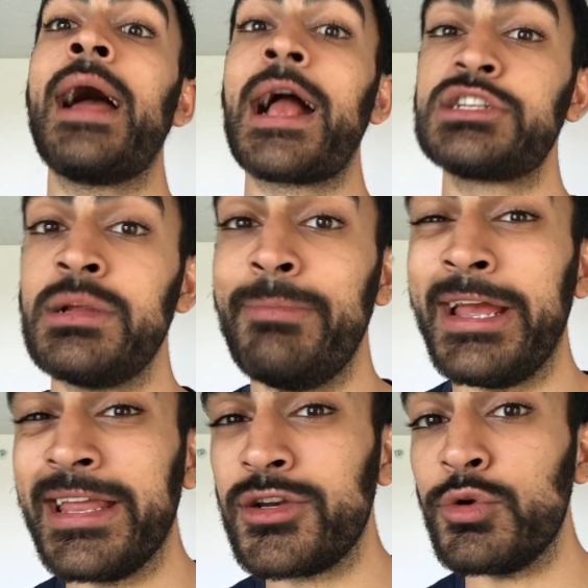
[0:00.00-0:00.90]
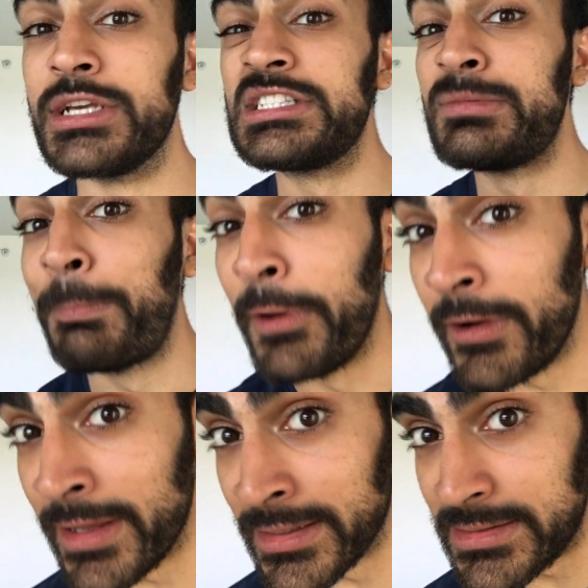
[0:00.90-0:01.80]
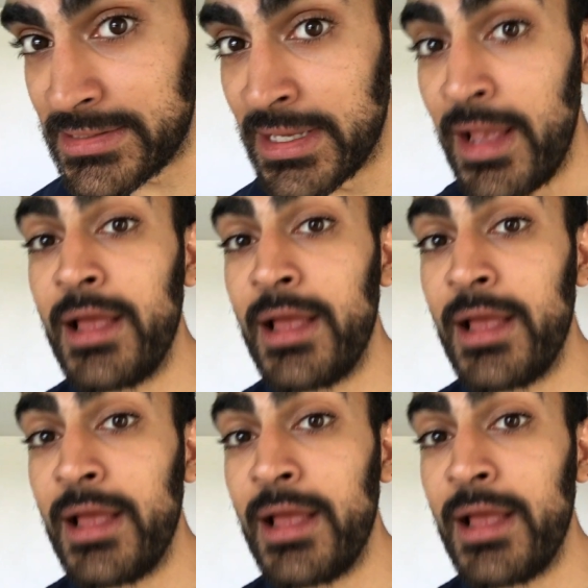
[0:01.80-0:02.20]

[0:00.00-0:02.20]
actually begin to experience